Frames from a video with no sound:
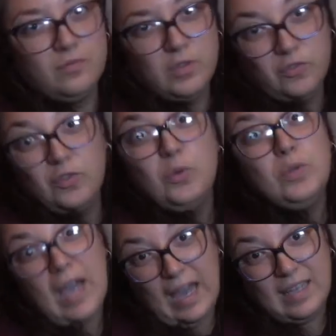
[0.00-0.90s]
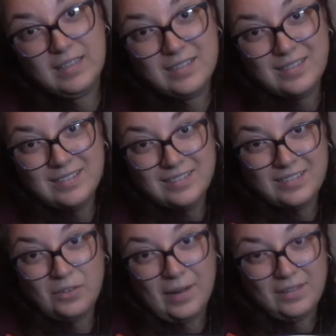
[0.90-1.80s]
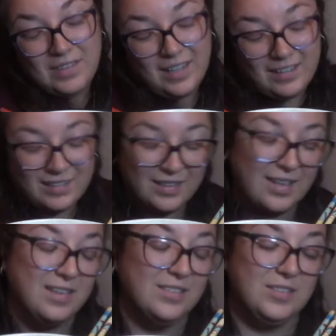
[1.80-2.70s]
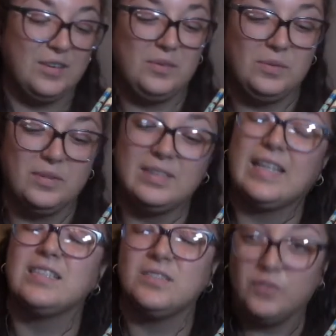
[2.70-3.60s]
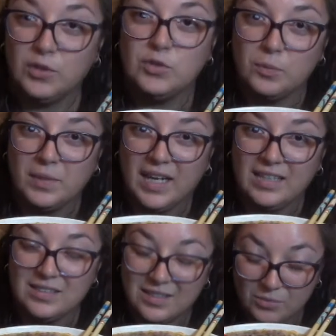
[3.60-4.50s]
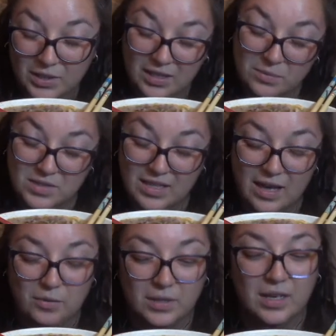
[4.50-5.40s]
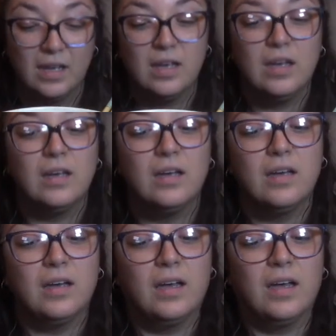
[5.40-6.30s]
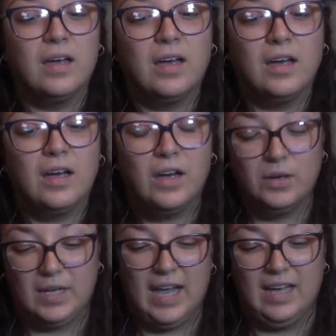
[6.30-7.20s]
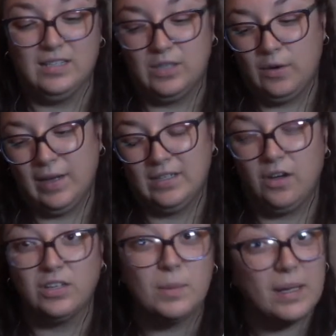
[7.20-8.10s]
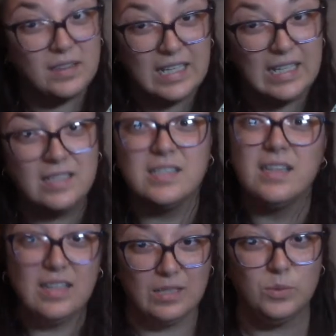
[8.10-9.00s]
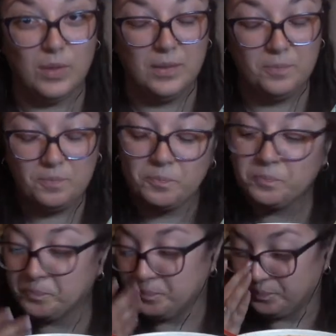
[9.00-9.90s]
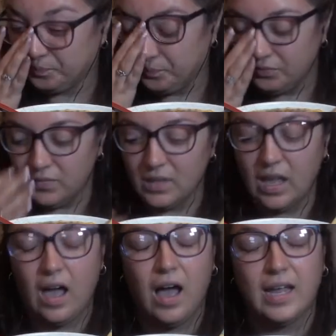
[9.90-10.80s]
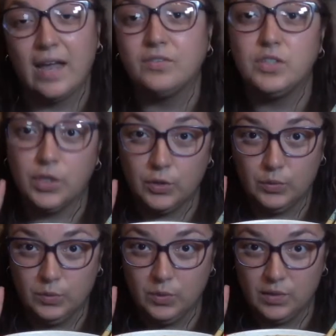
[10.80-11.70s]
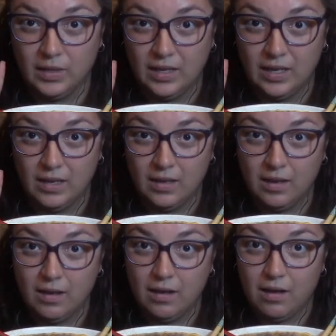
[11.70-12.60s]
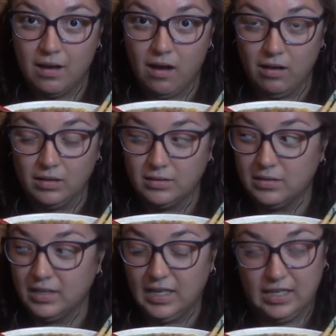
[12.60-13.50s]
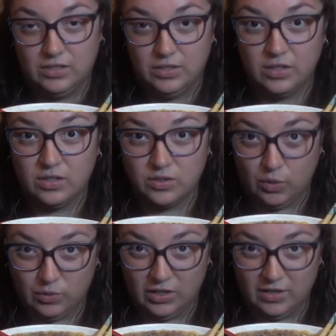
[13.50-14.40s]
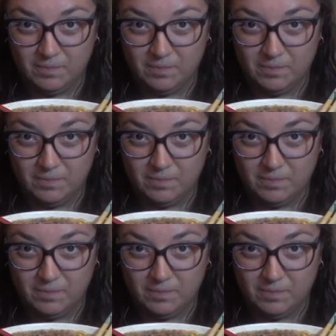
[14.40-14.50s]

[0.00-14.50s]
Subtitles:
food guys around there. So that's future plans when it comes to that one. Okay, so I talked about these in this one. I have 2 on each shoulder.